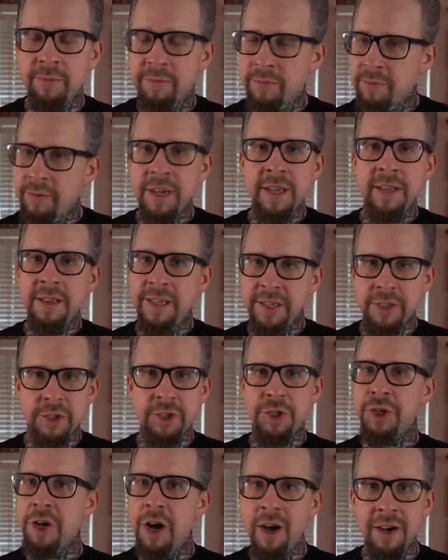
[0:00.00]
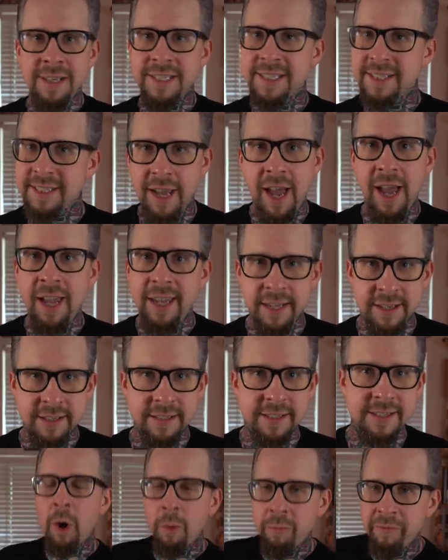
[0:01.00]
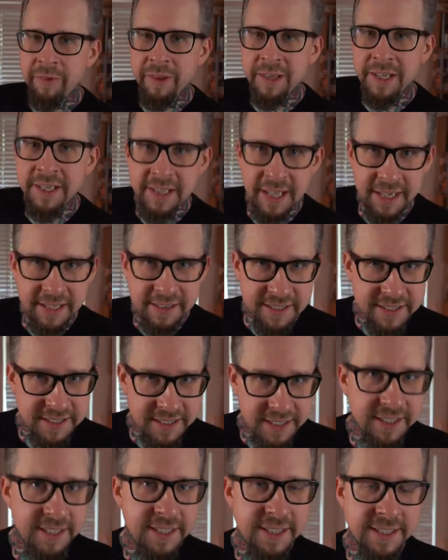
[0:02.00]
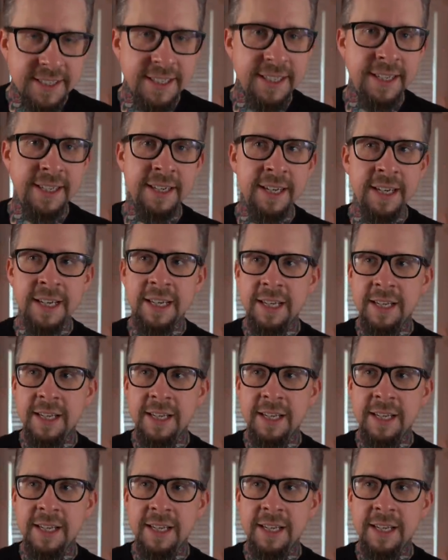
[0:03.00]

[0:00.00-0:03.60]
really junk science. Hopefully, like the CDC,